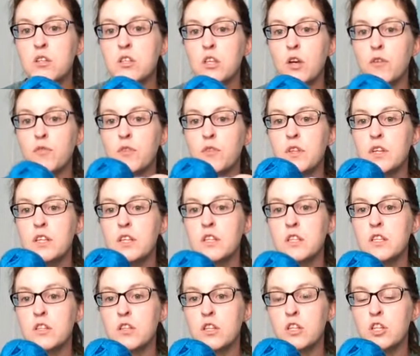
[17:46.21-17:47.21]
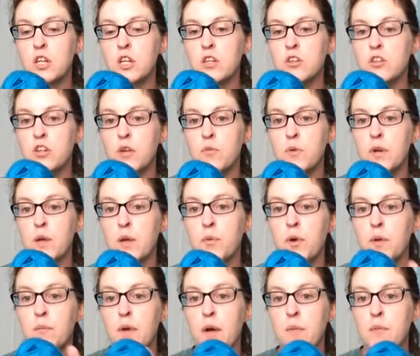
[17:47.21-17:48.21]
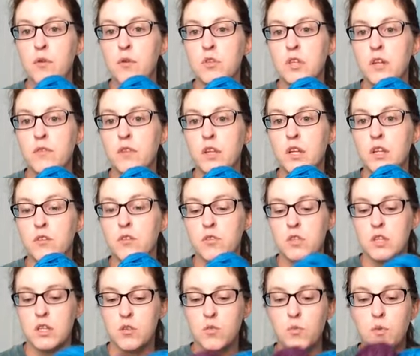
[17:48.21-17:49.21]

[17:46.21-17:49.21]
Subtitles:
So for this, the Cheshire one, I'll most definitely use this.